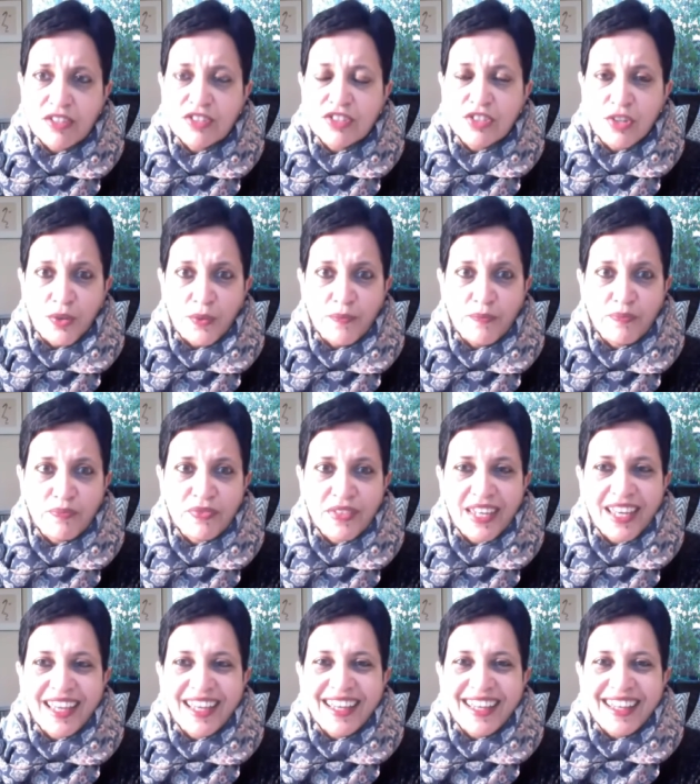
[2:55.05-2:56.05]
So
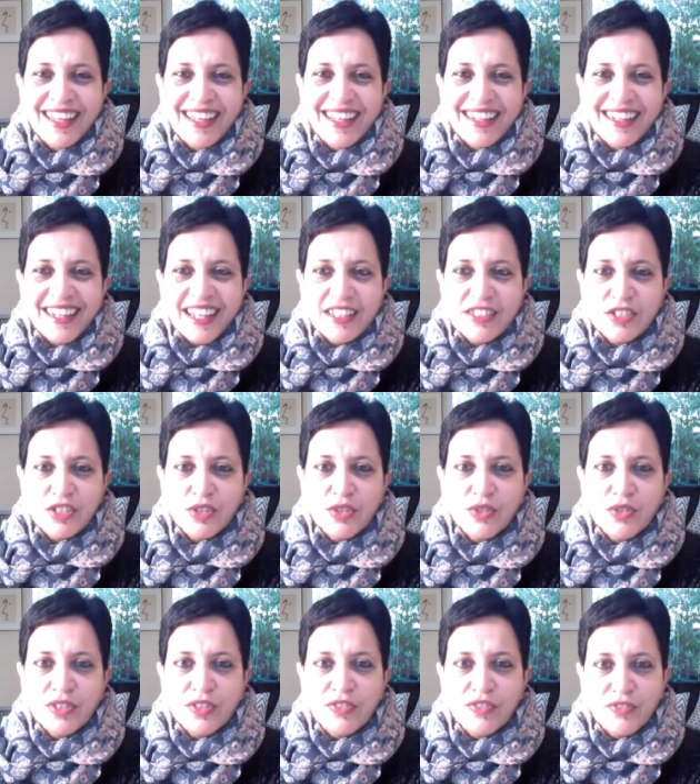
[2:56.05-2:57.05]
let's
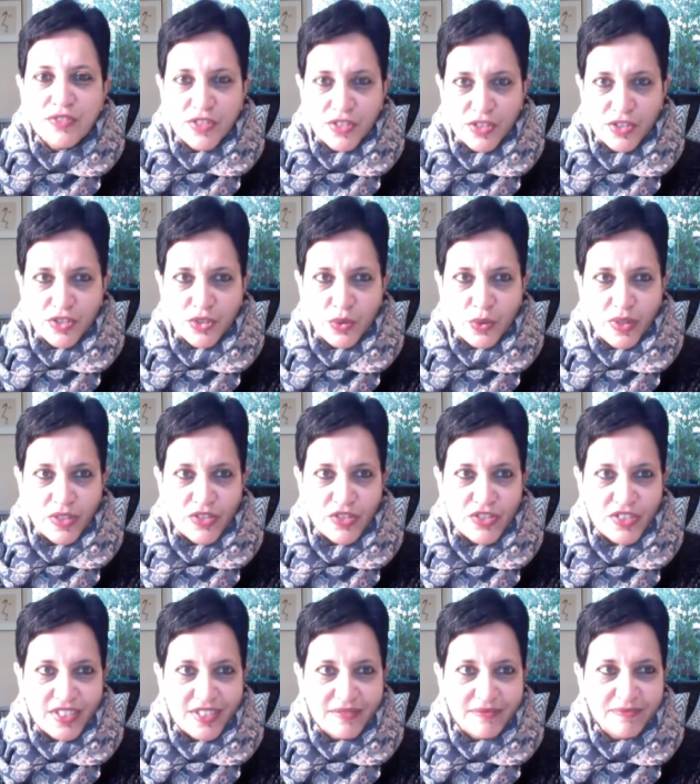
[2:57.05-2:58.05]
go to the first
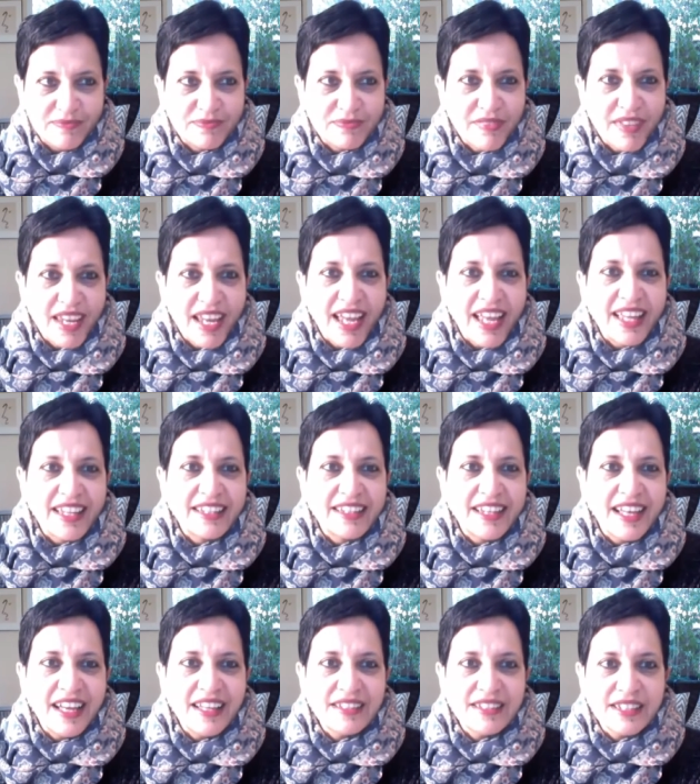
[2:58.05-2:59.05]
question,
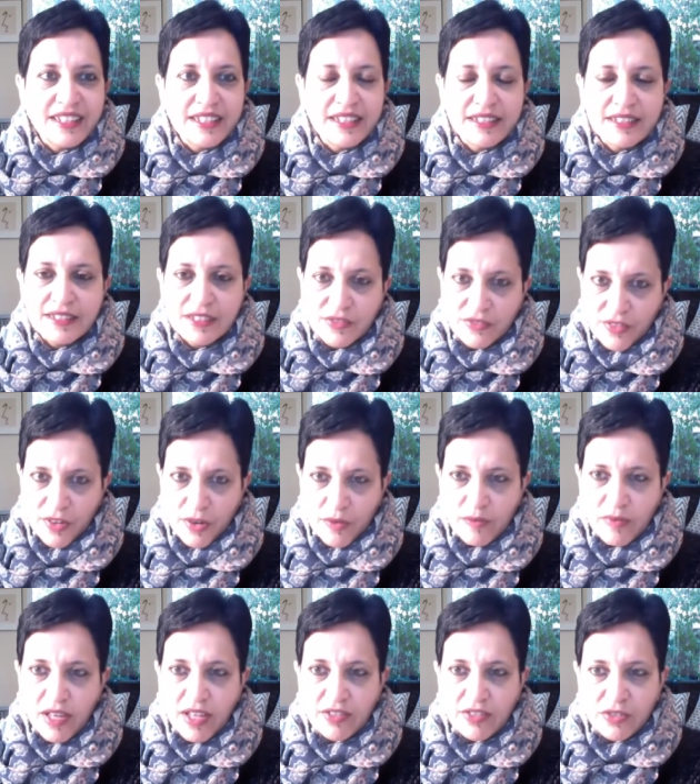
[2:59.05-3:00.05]
and that is
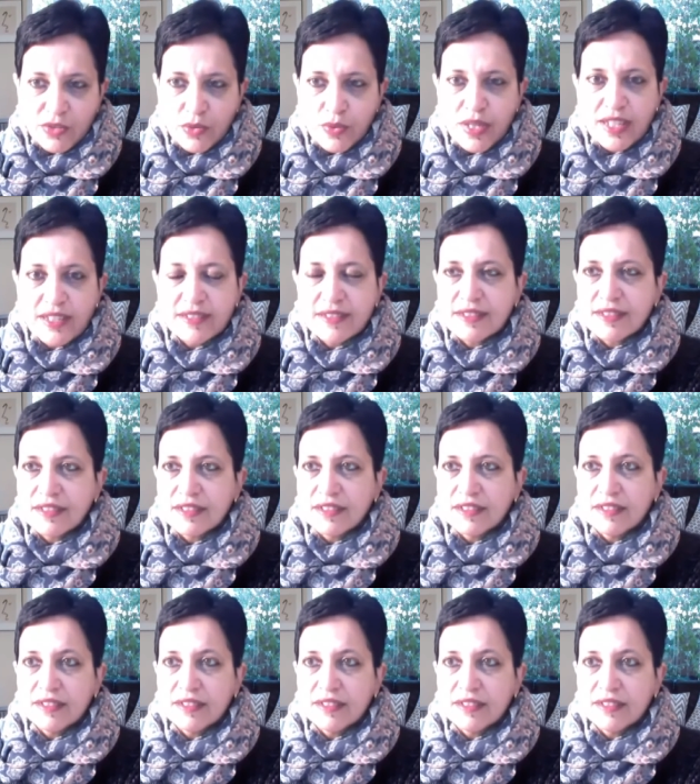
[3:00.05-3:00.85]
from last week's